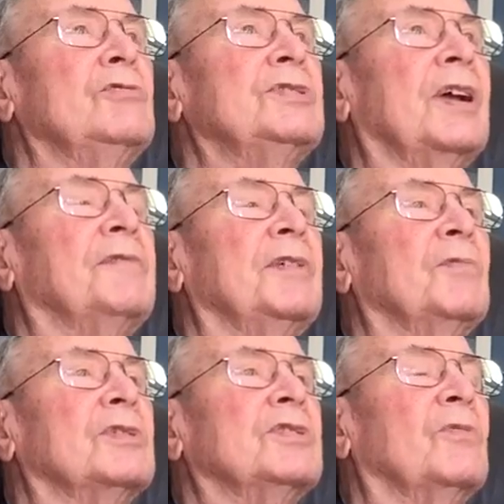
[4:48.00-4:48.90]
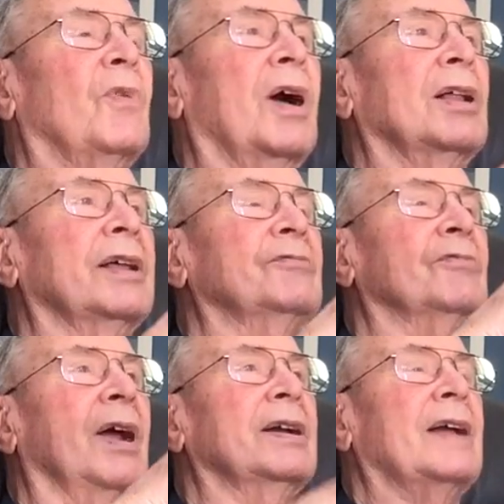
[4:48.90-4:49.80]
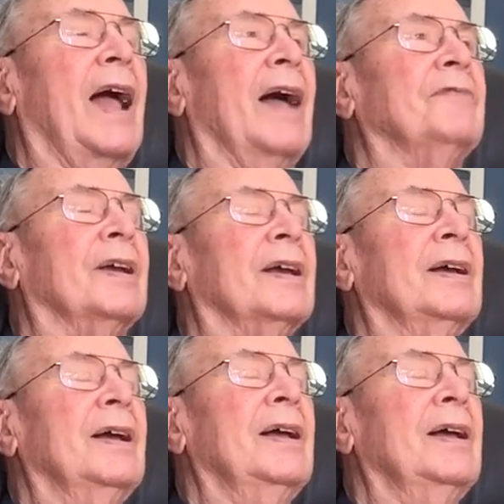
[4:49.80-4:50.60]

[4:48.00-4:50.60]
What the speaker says: loose every once in a while and wreak havoc.